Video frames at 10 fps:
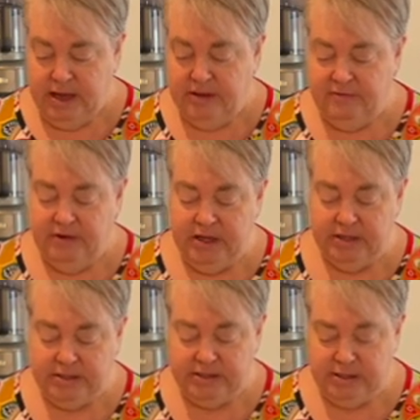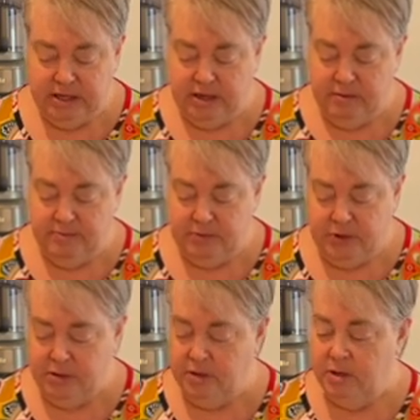I found some
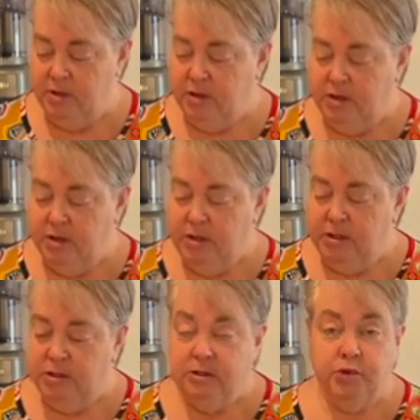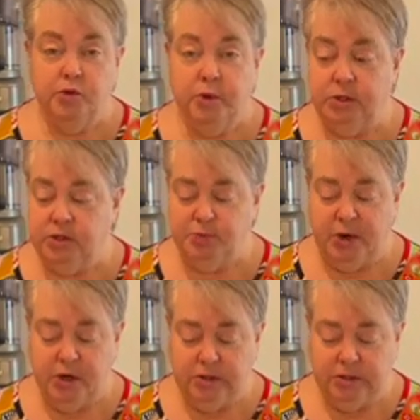twinkle
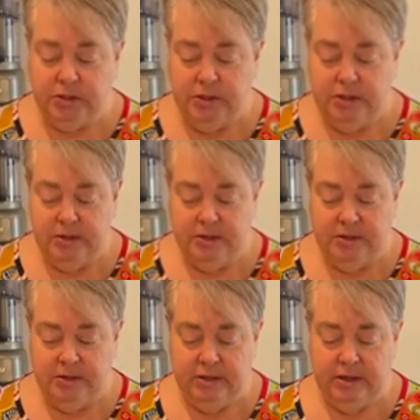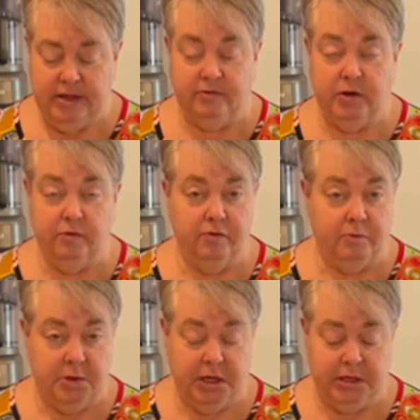sprinkles left over
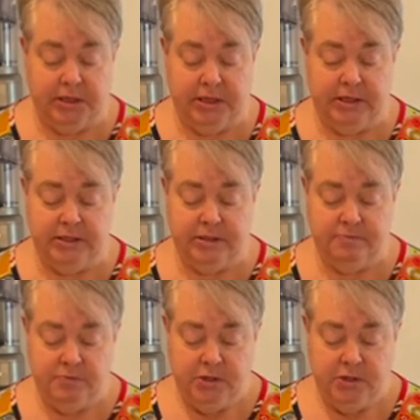from the holidays.